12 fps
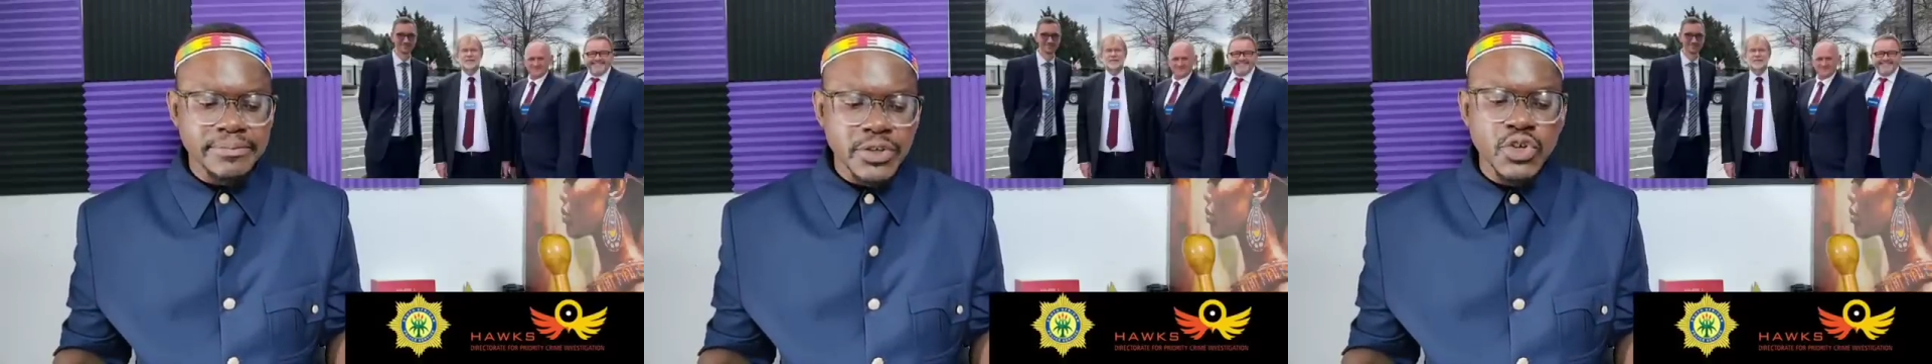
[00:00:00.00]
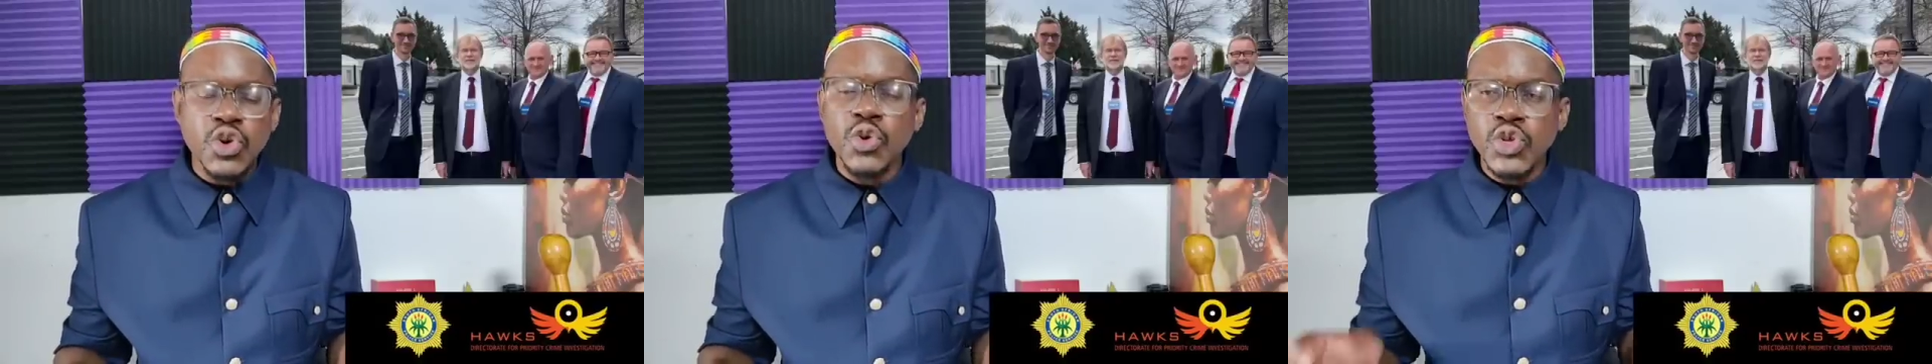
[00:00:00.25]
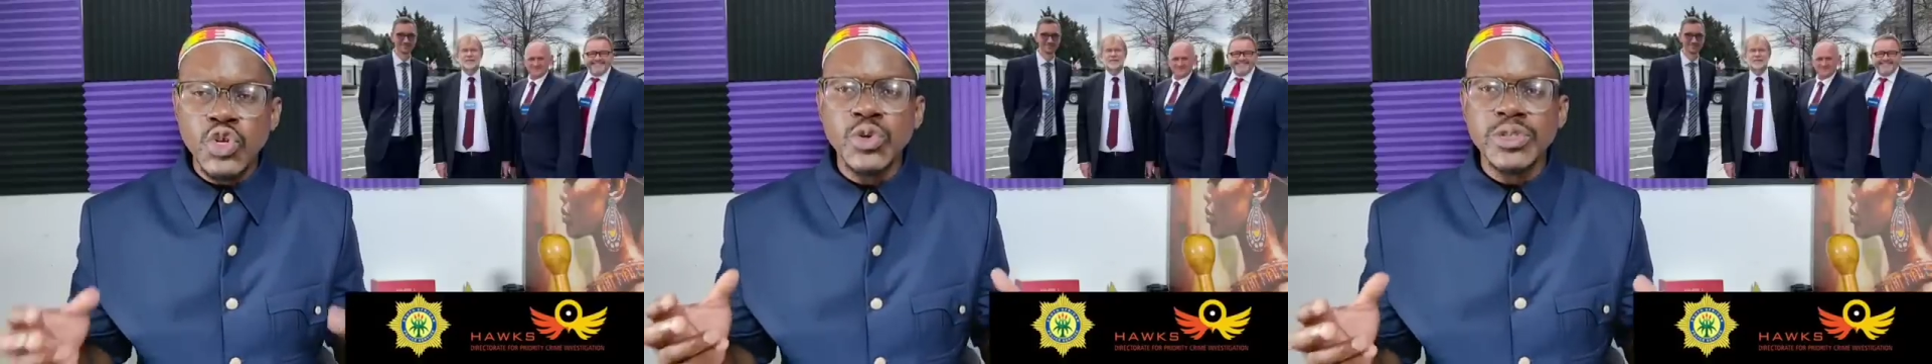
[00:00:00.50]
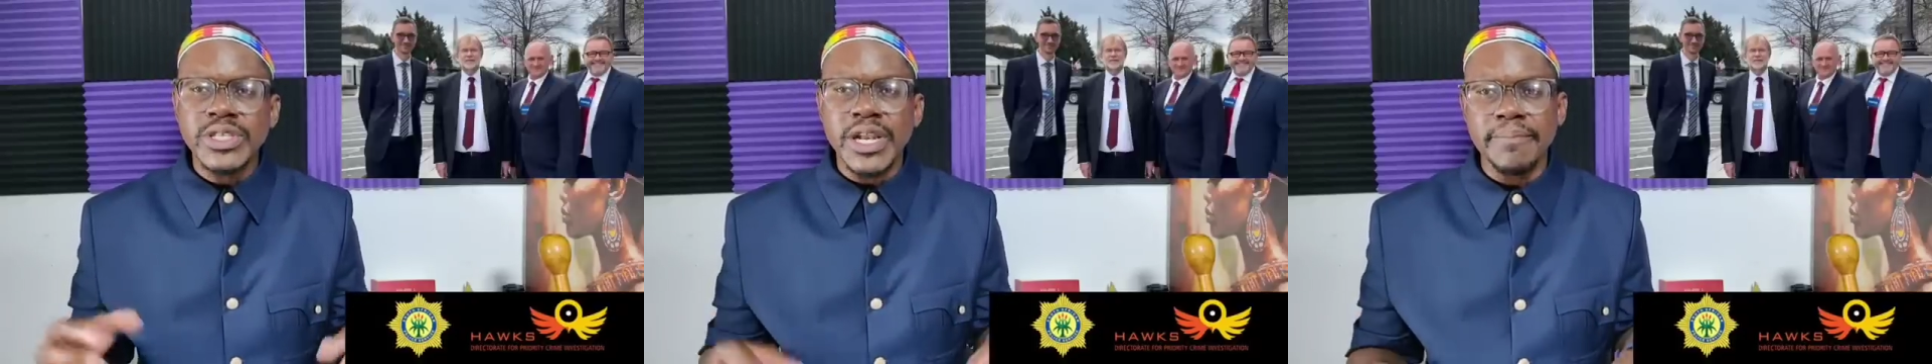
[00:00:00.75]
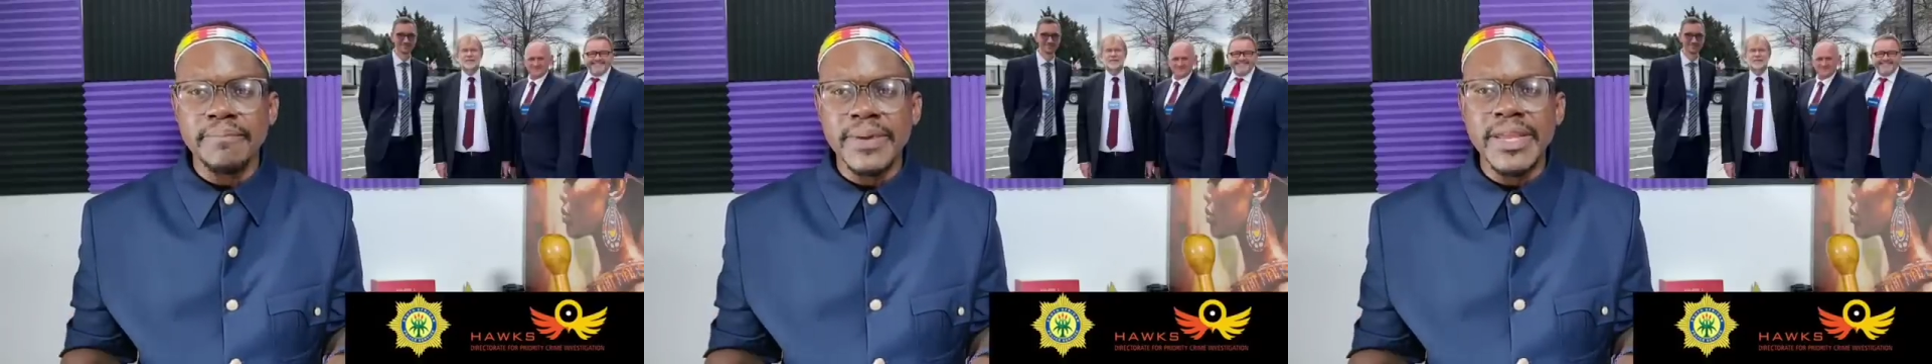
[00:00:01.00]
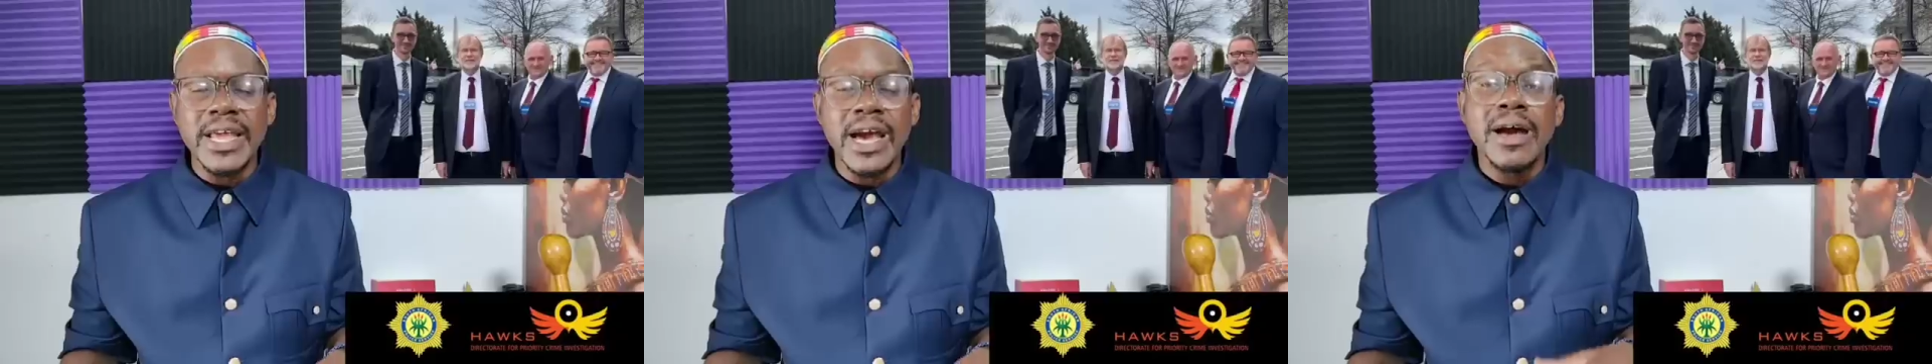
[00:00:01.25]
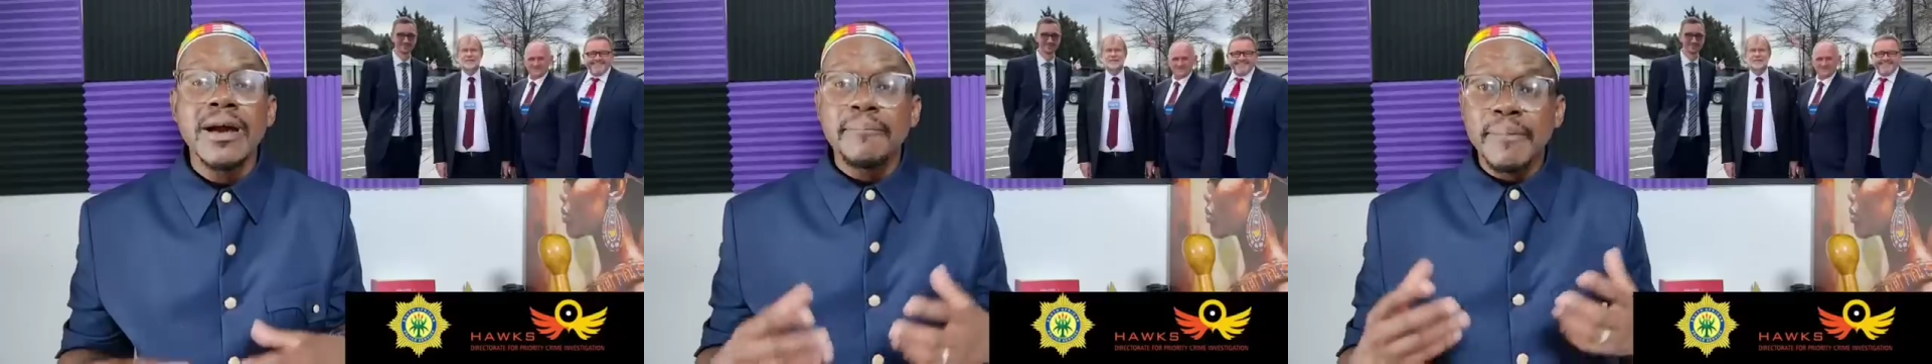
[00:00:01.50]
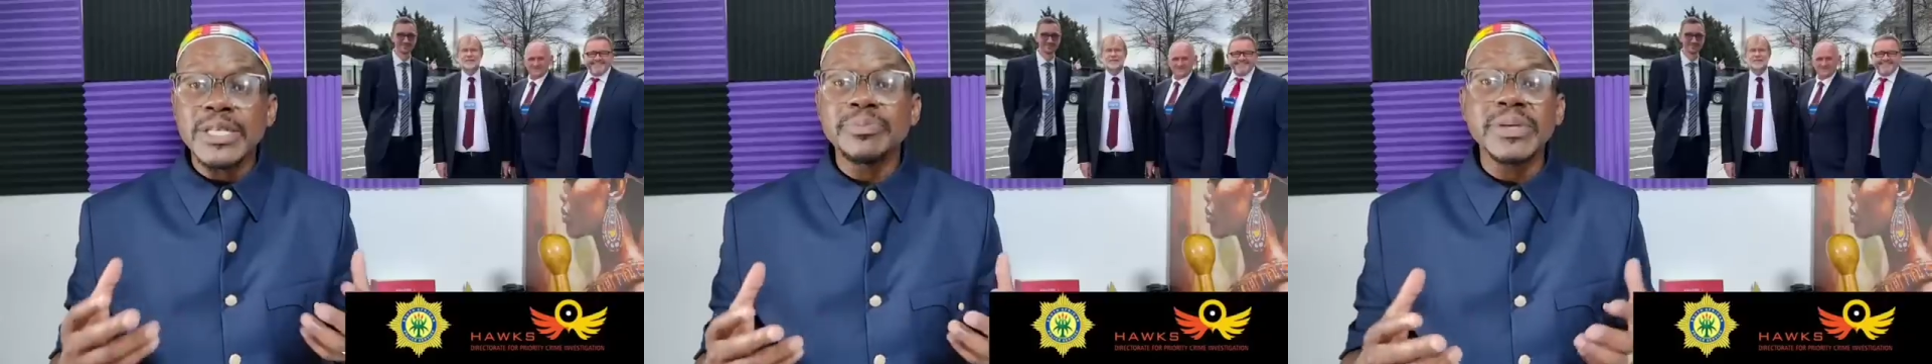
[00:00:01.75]
newsstream media
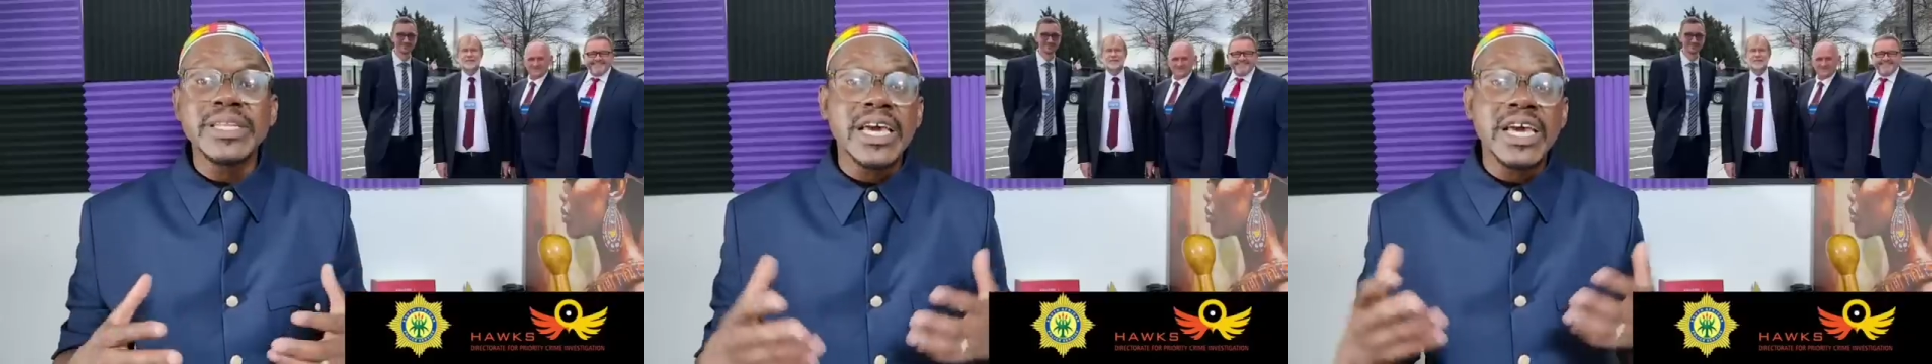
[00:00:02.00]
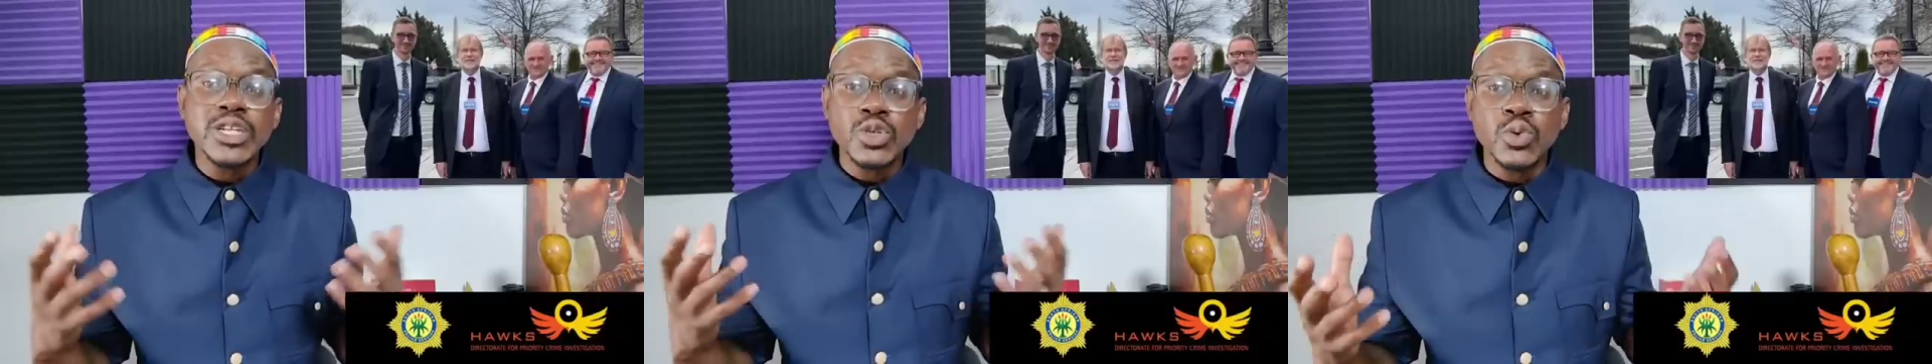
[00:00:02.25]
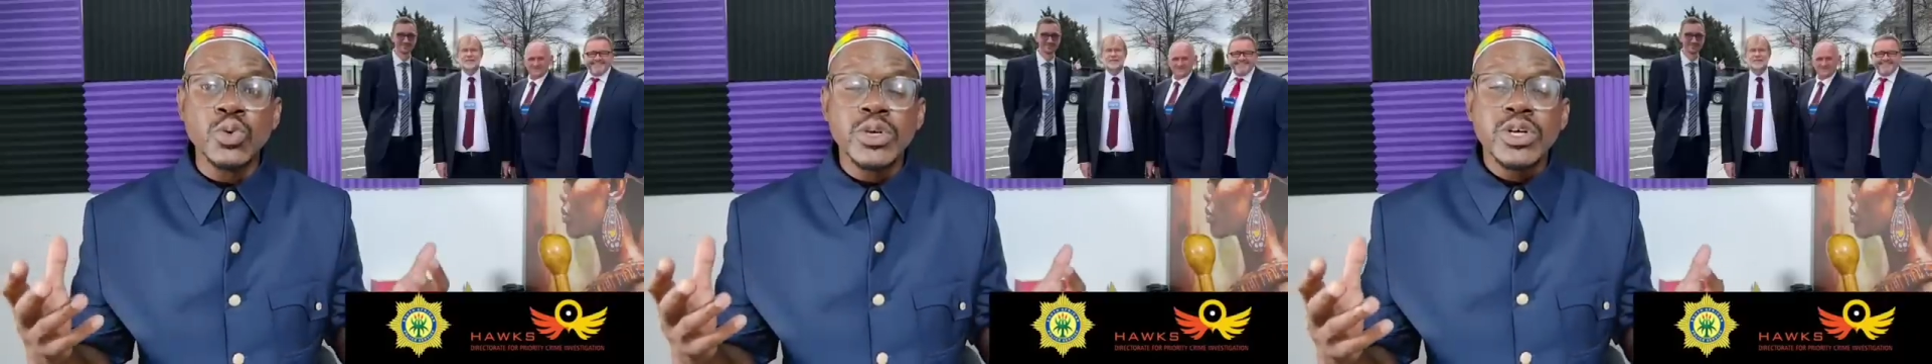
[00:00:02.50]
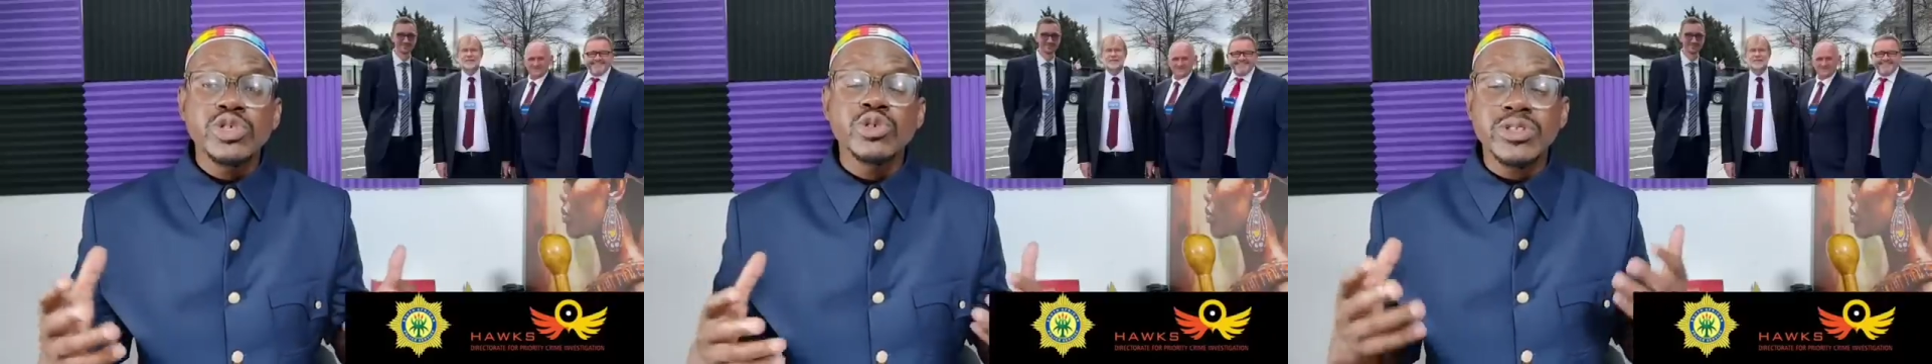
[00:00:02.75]
must be there to